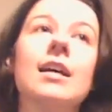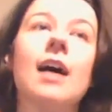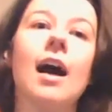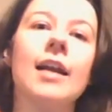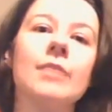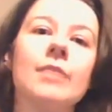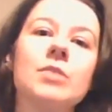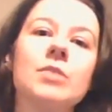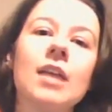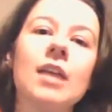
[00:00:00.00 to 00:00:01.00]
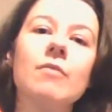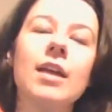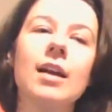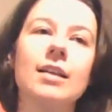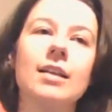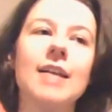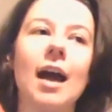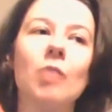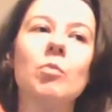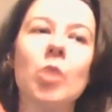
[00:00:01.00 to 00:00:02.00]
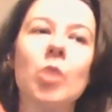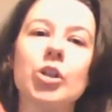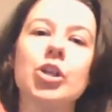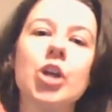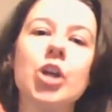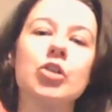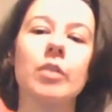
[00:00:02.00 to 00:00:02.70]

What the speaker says: And it was then I realized how much nurturing